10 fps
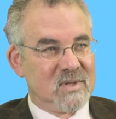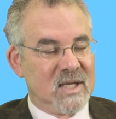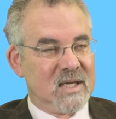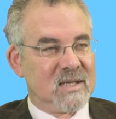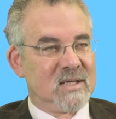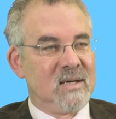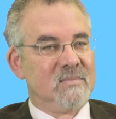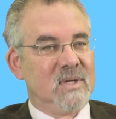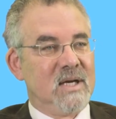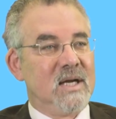at that time,
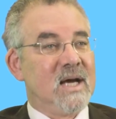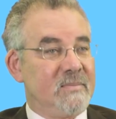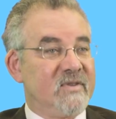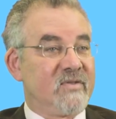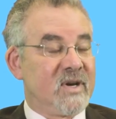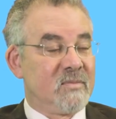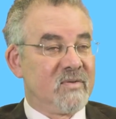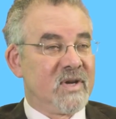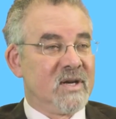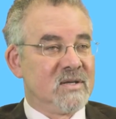and had been for a number
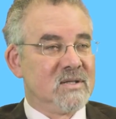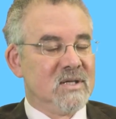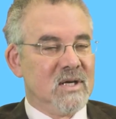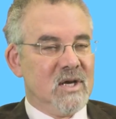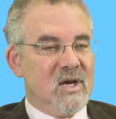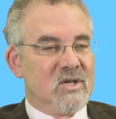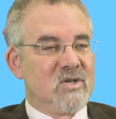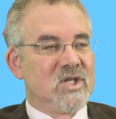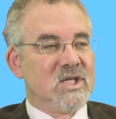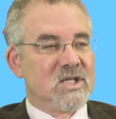of years. So
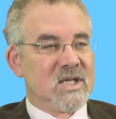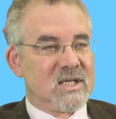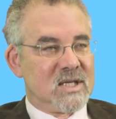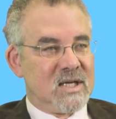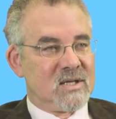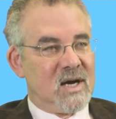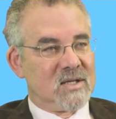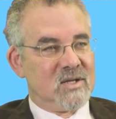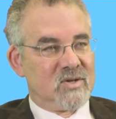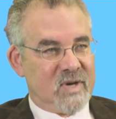she suggested I talk
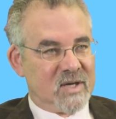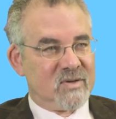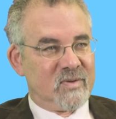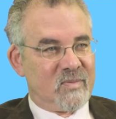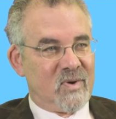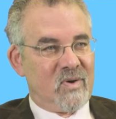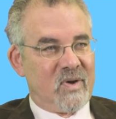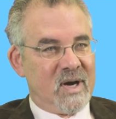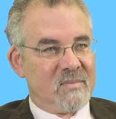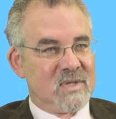to the director of the
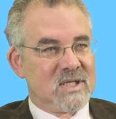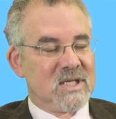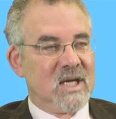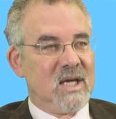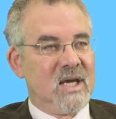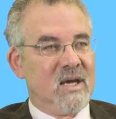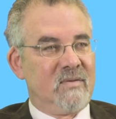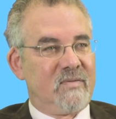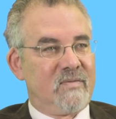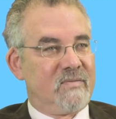program and see
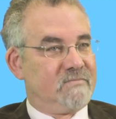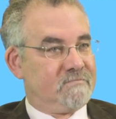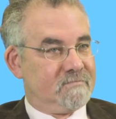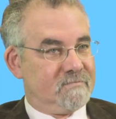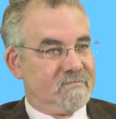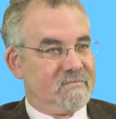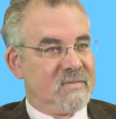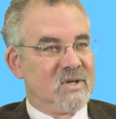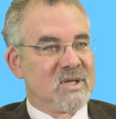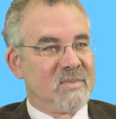if
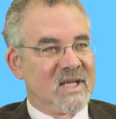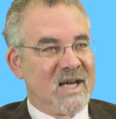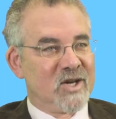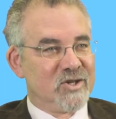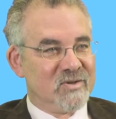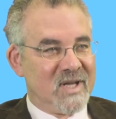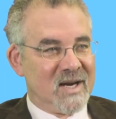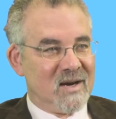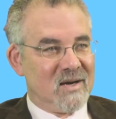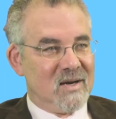there's something I could do
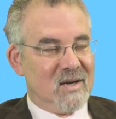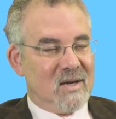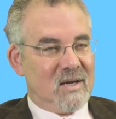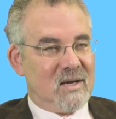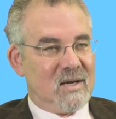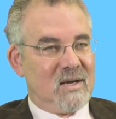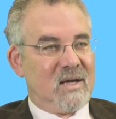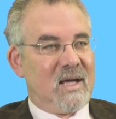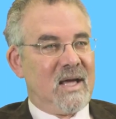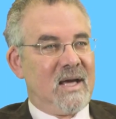there.
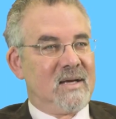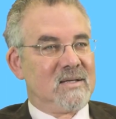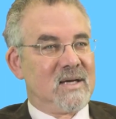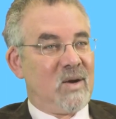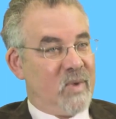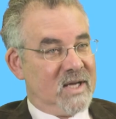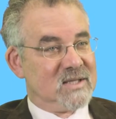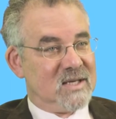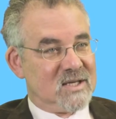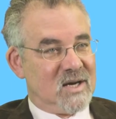And I
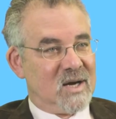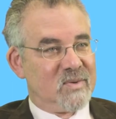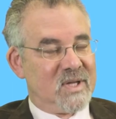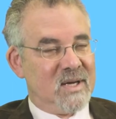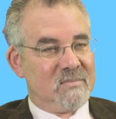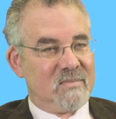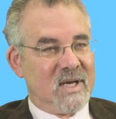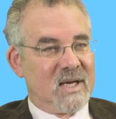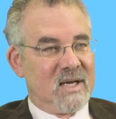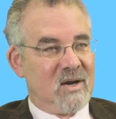went and I talked with him,
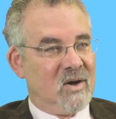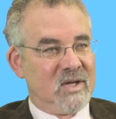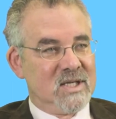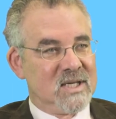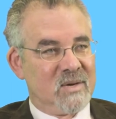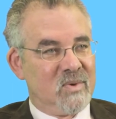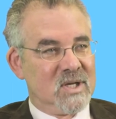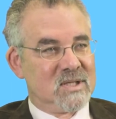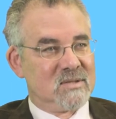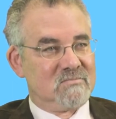and all he said
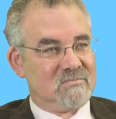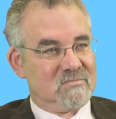was,